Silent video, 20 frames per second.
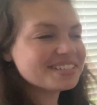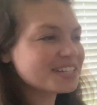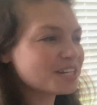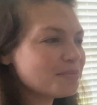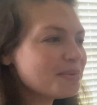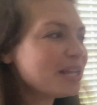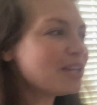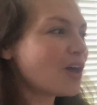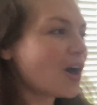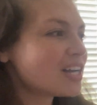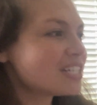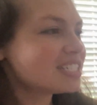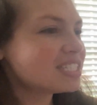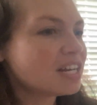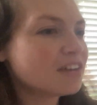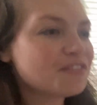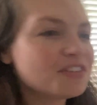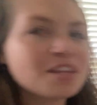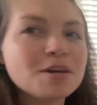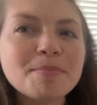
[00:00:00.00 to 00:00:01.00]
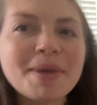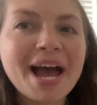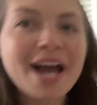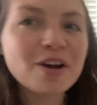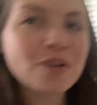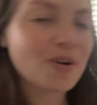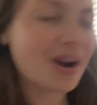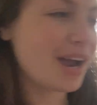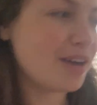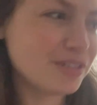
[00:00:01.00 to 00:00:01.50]
gonna be a lot of stuff in the
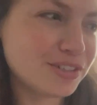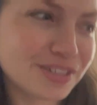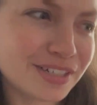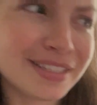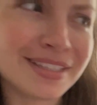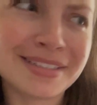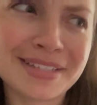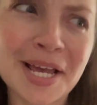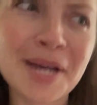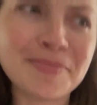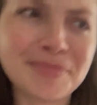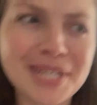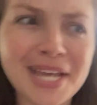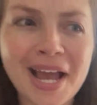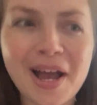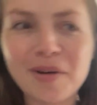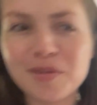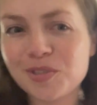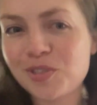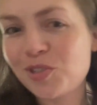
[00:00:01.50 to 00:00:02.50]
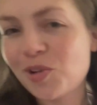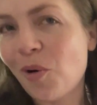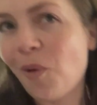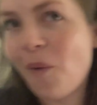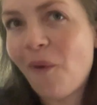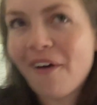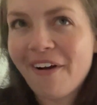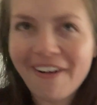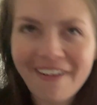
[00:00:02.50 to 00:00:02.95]
background during this empty house tour.